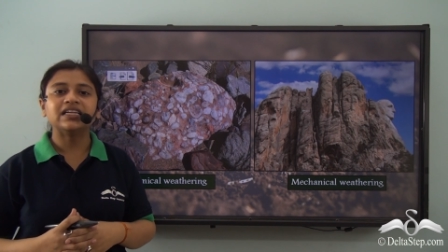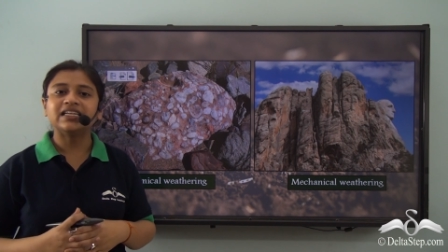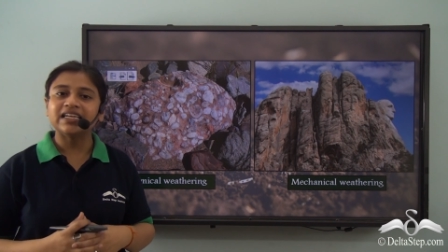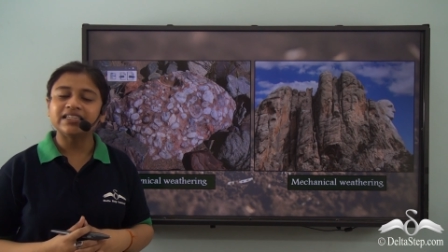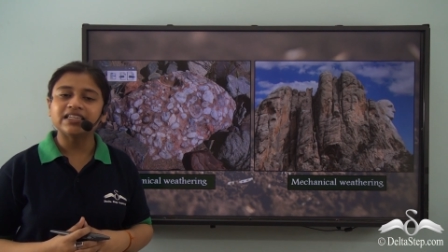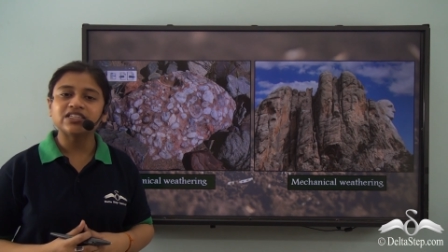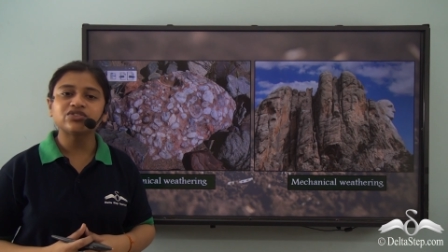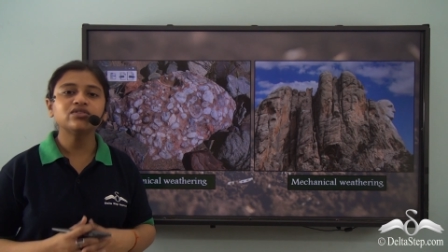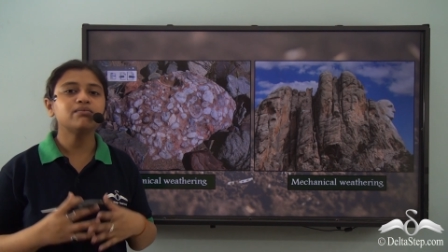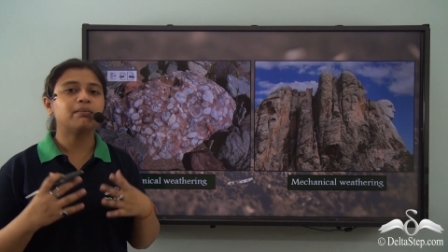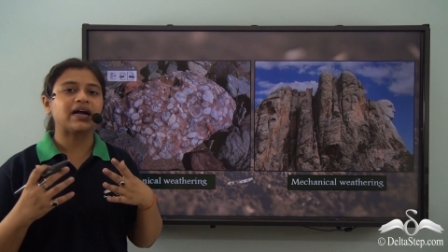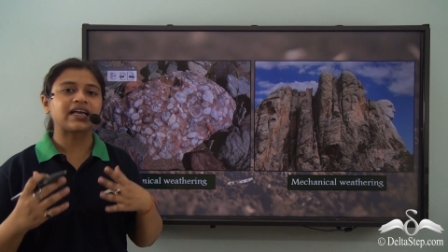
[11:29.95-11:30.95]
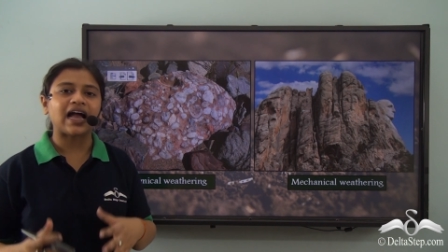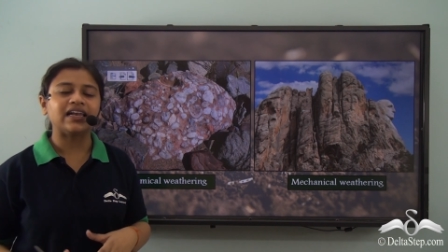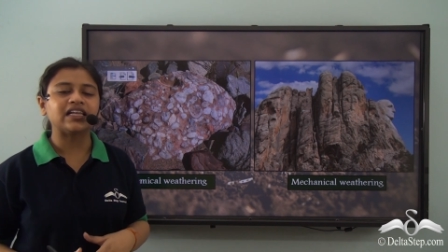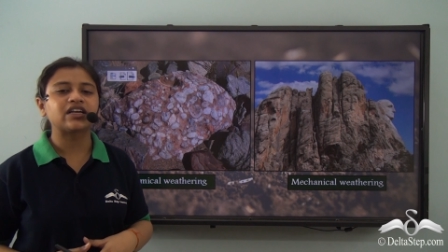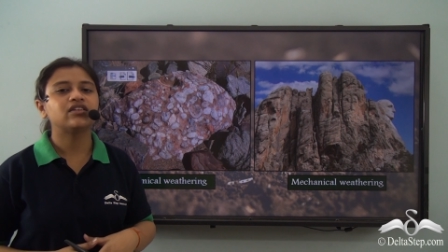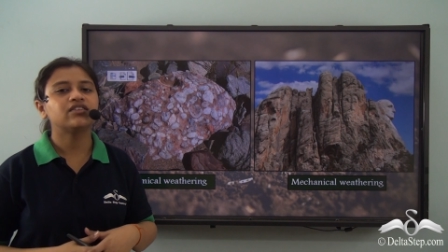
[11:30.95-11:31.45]
leading to
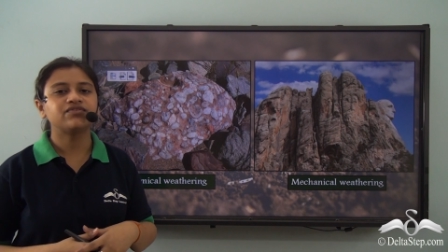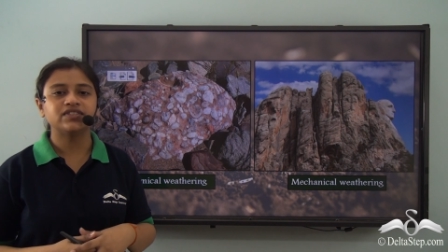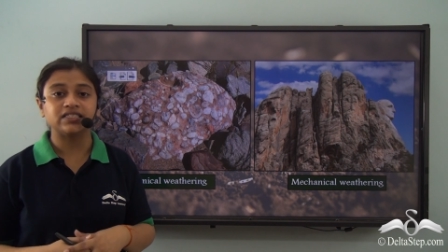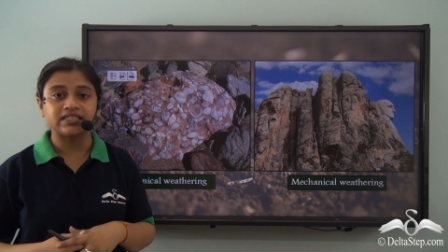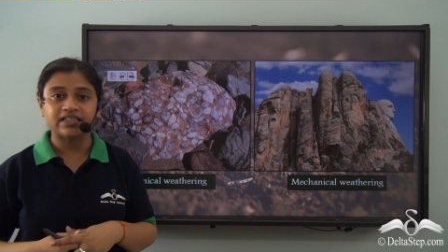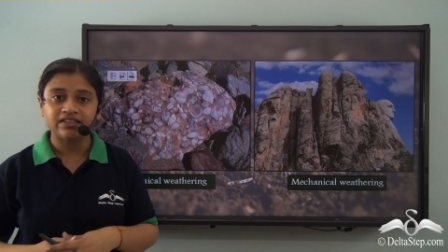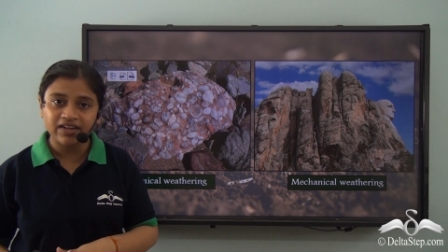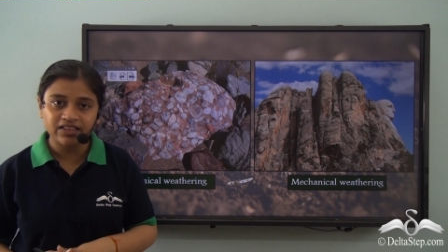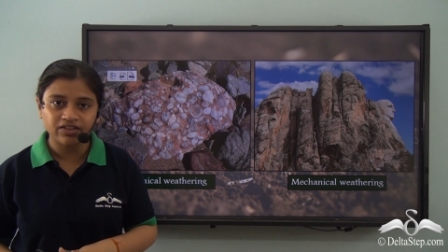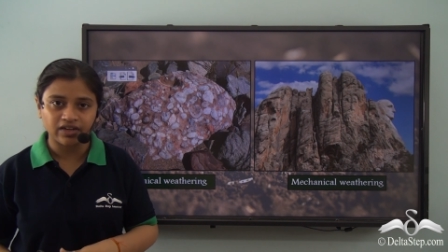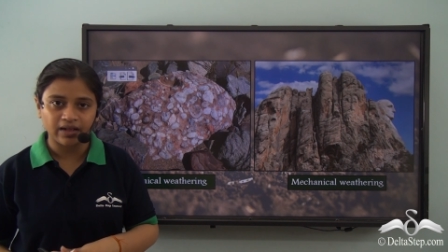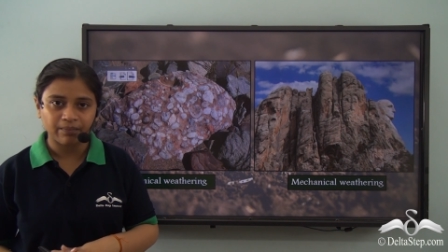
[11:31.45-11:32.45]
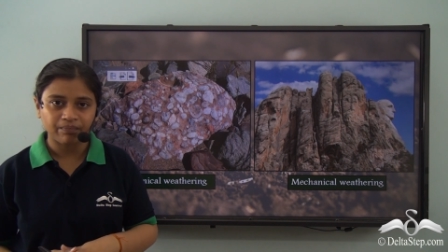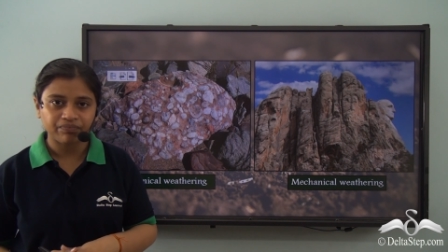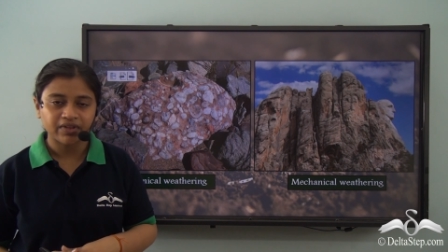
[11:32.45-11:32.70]
mechanical or physical weathering.